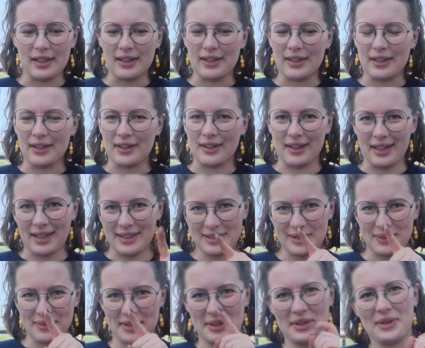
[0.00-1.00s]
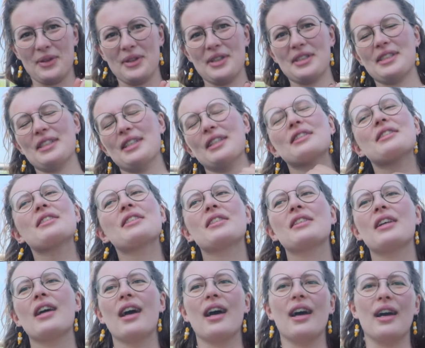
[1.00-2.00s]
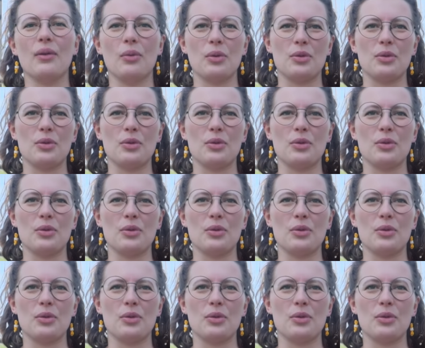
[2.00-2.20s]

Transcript: Uh, the last video I did uh,